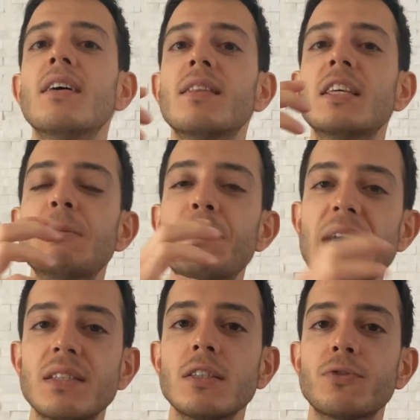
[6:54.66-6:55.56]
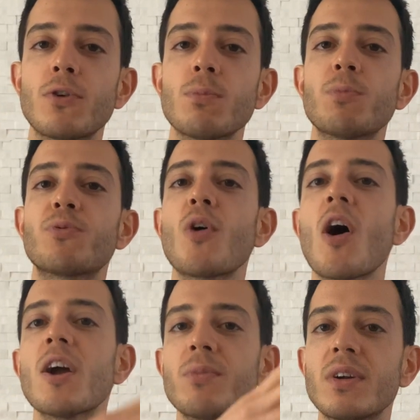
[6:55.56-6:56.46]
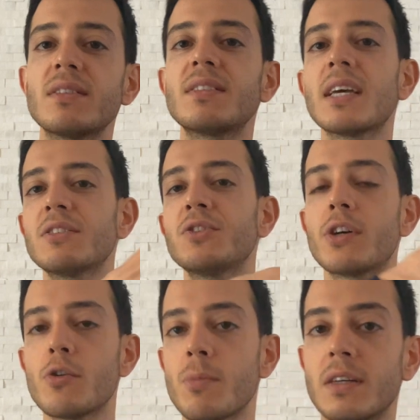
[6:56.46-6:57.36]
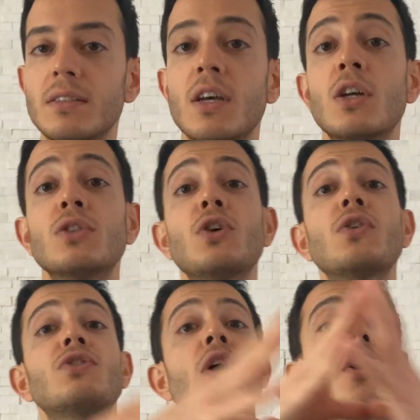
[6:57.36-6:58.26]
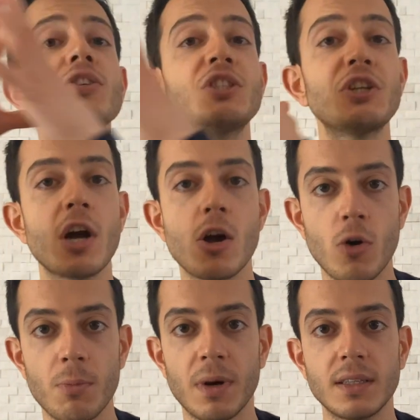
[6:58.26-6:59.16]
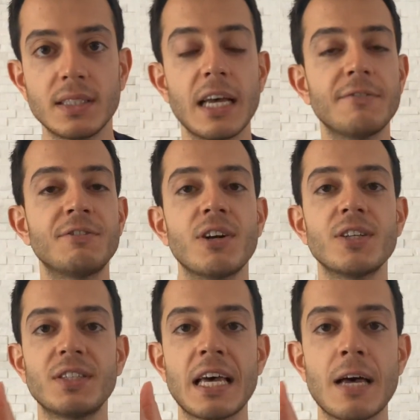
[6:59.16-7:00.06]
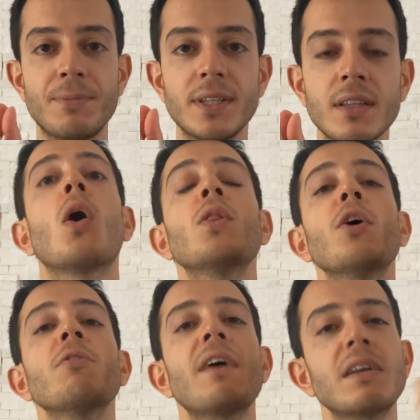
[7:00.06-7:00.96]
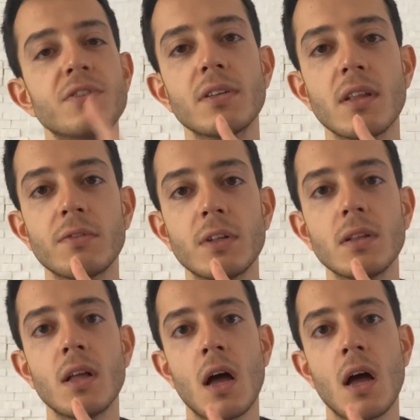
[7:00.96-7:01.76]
this passage from the primary, the secondary aromas to tertiary aromas have started to happen. On the olfactory level,